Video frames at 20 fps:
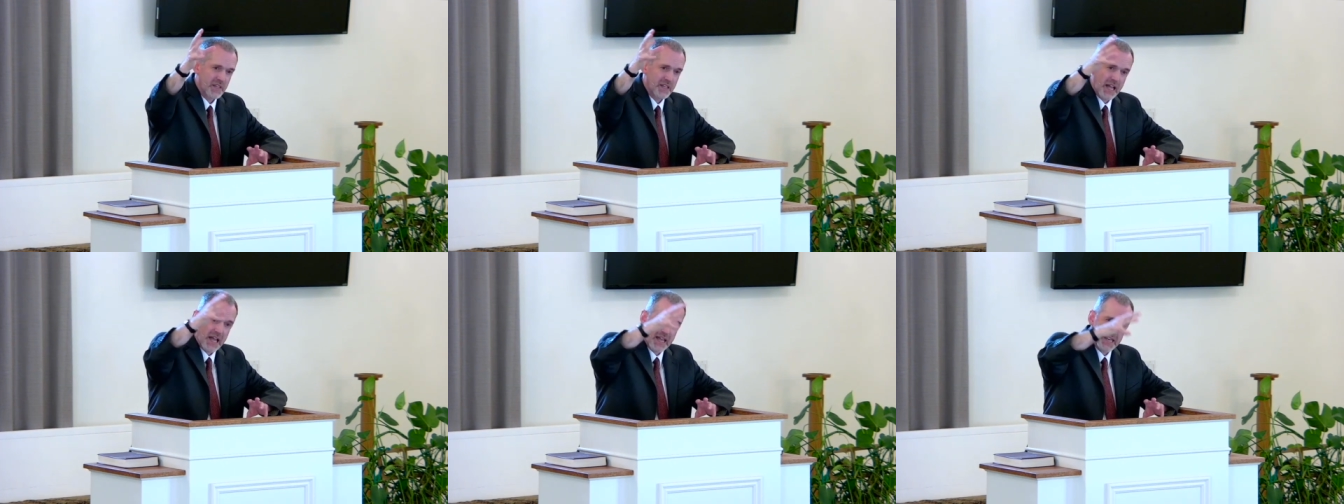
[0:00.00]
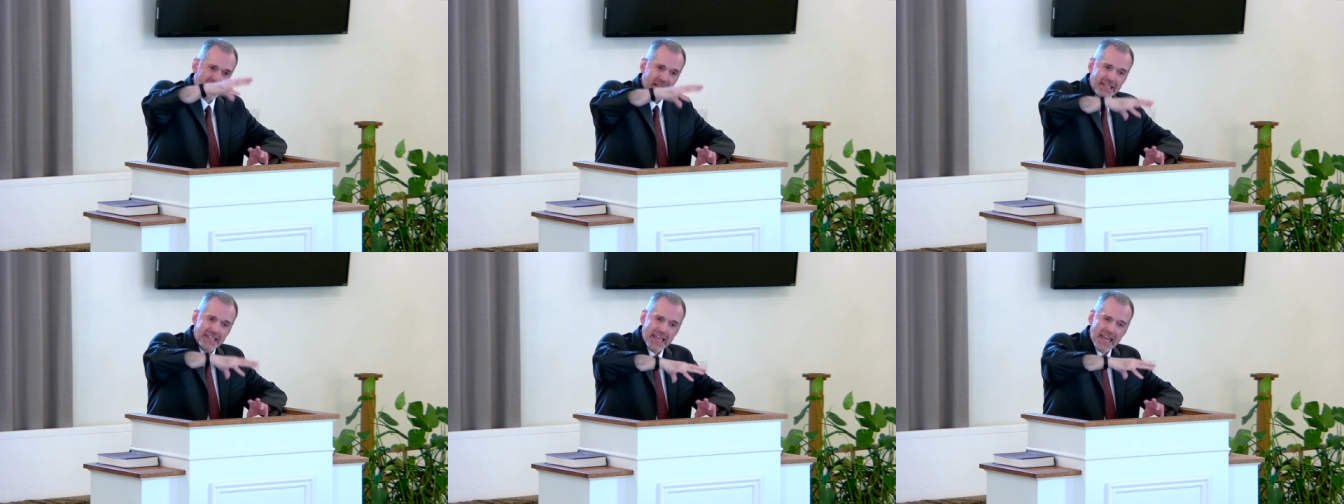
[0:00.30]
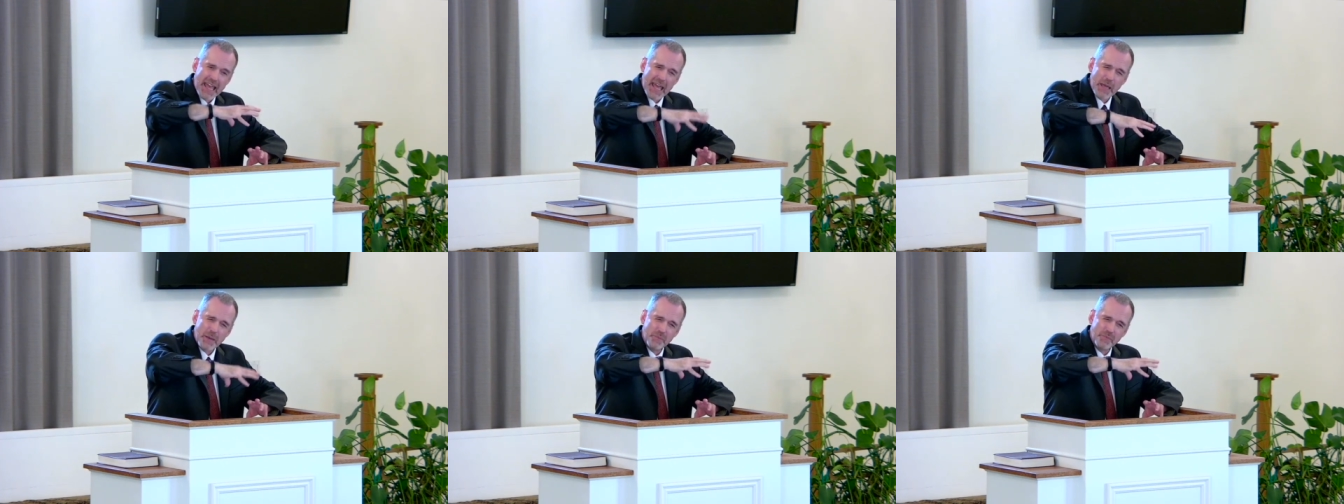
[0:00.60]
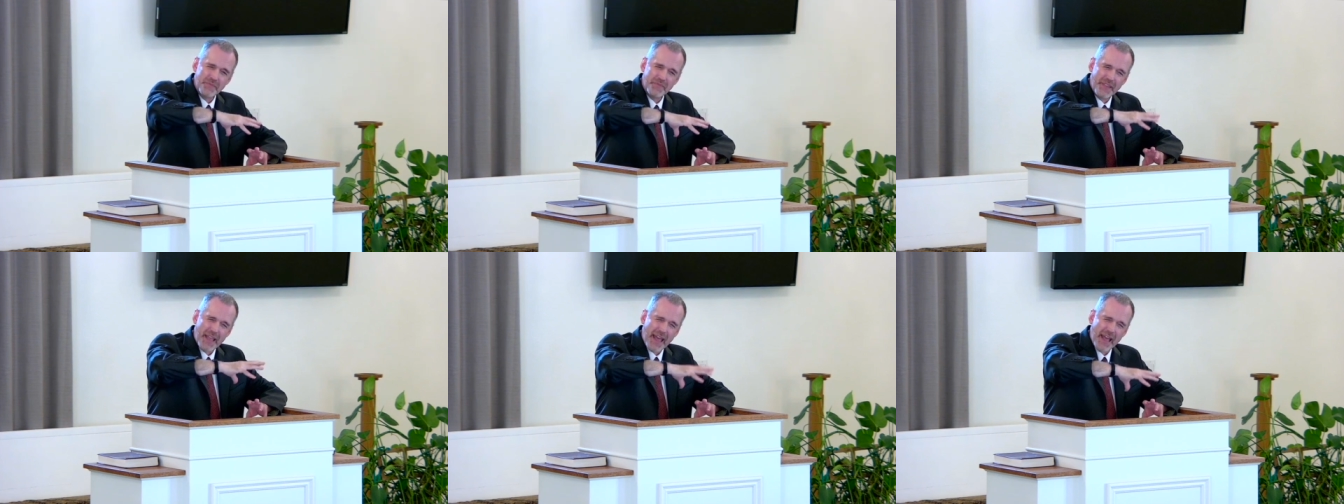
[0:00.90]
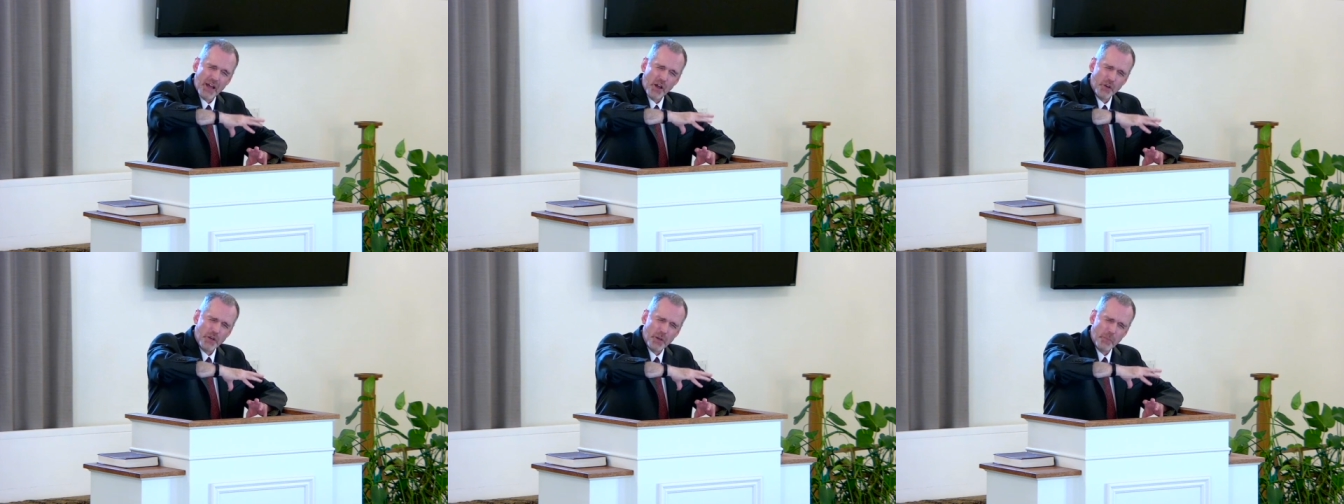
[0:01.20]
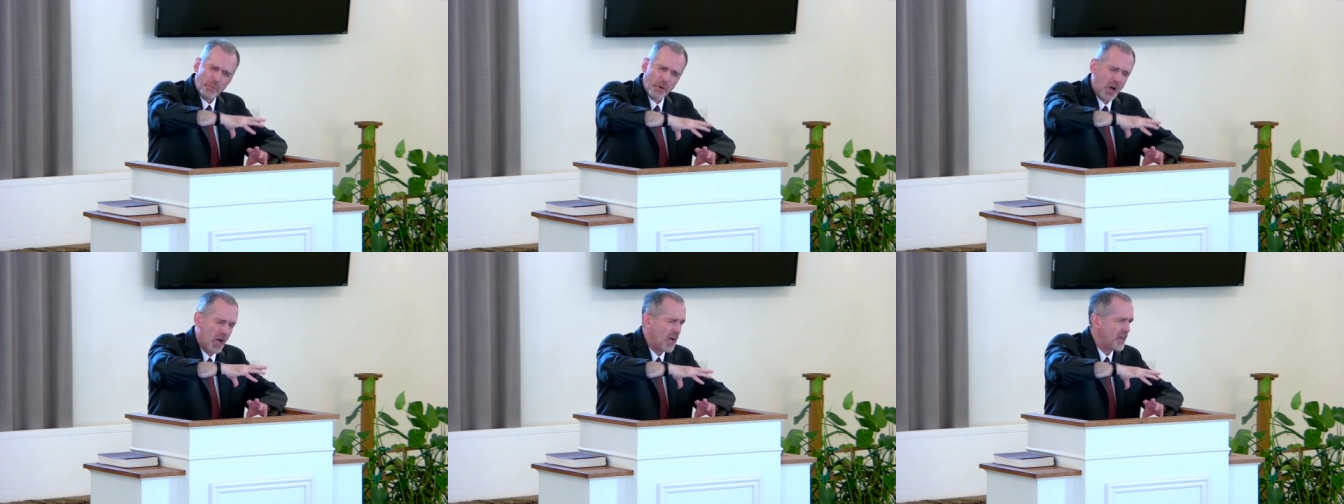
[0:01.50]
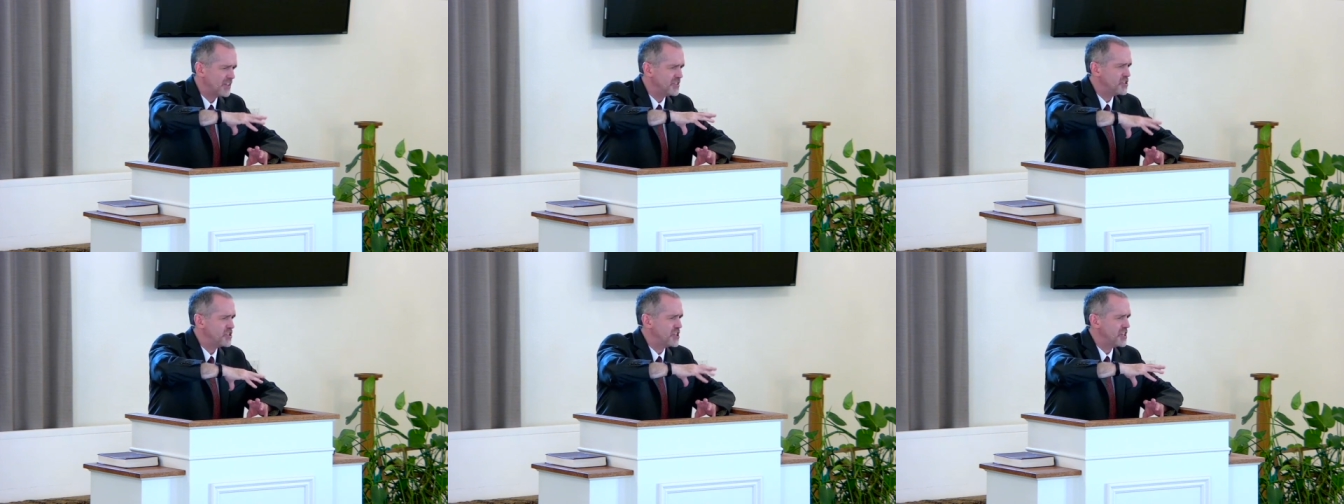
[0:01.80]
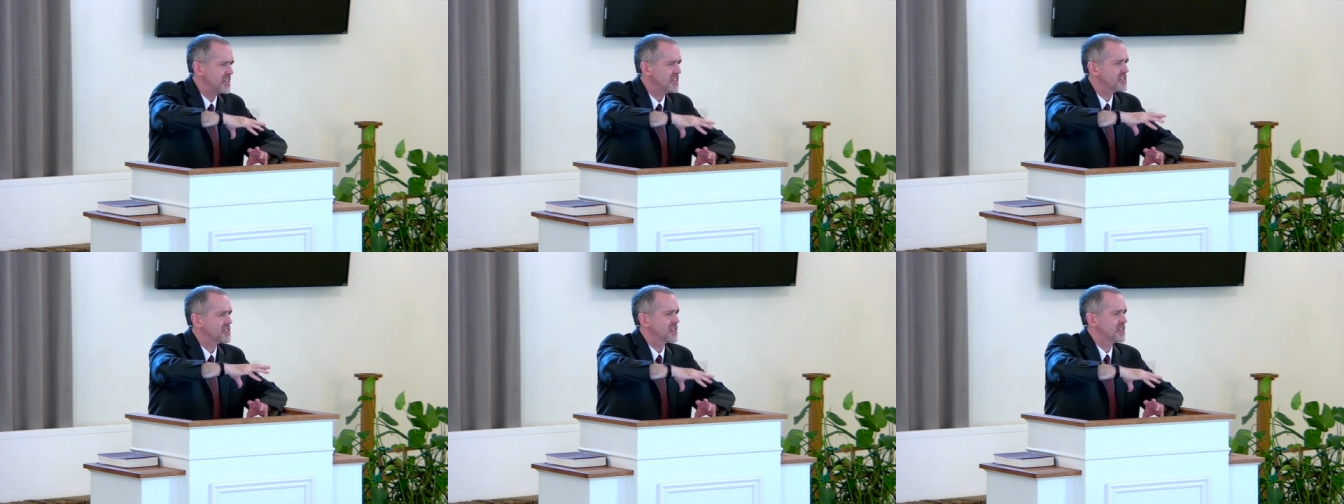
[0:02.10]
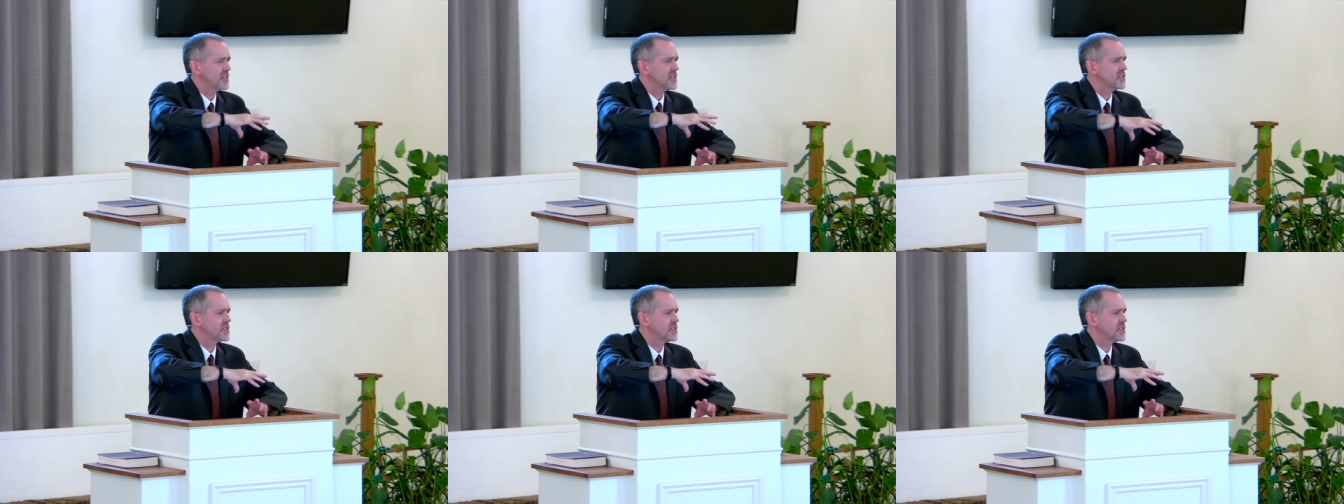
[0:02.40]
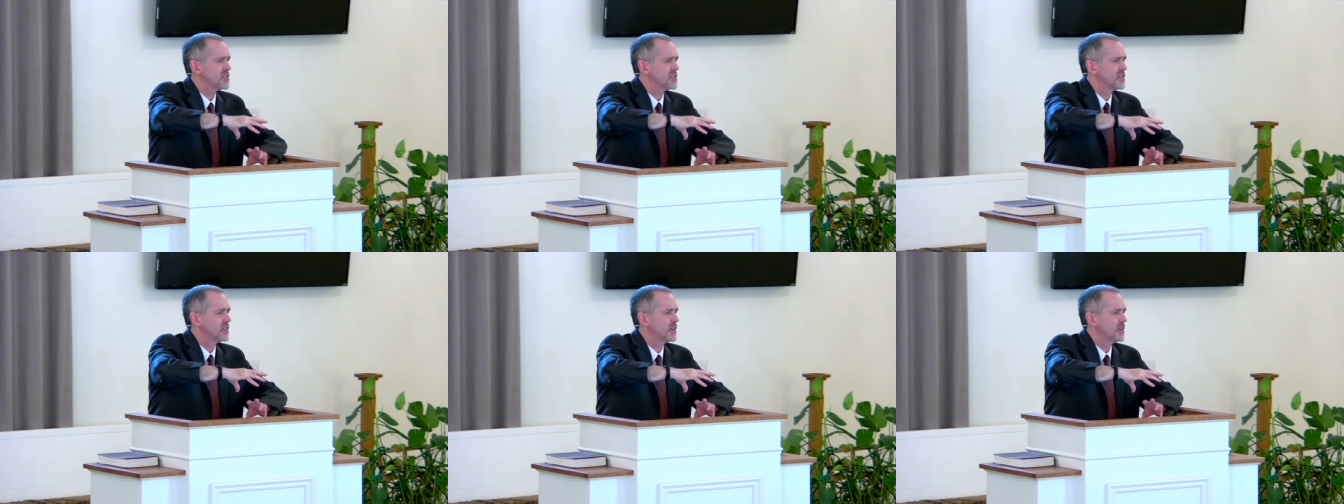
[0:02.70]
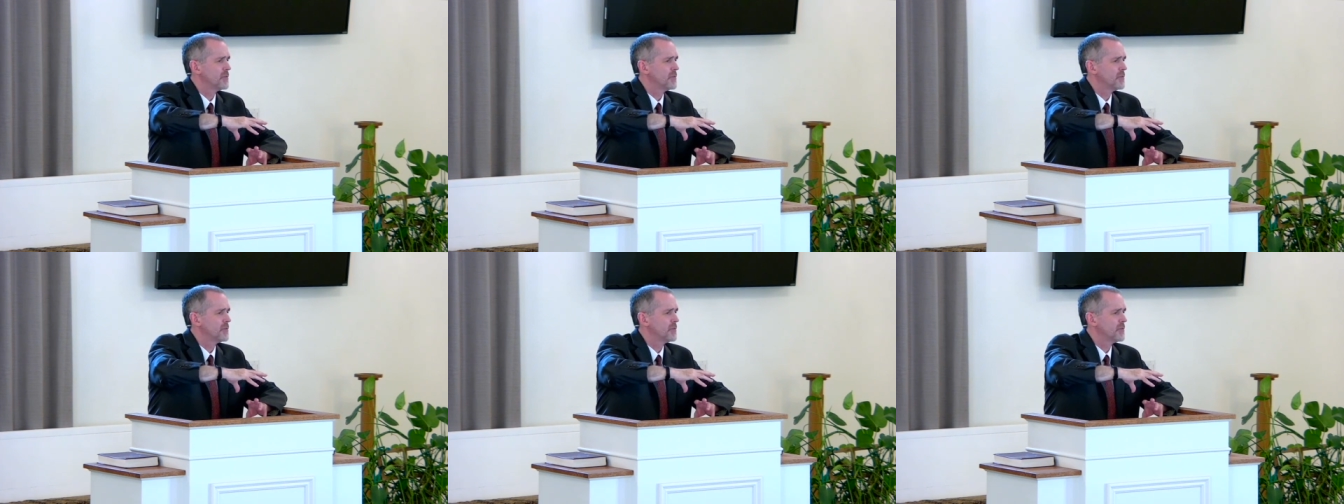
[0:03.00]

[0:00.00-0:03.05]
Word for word: kind of came down upon Jesus.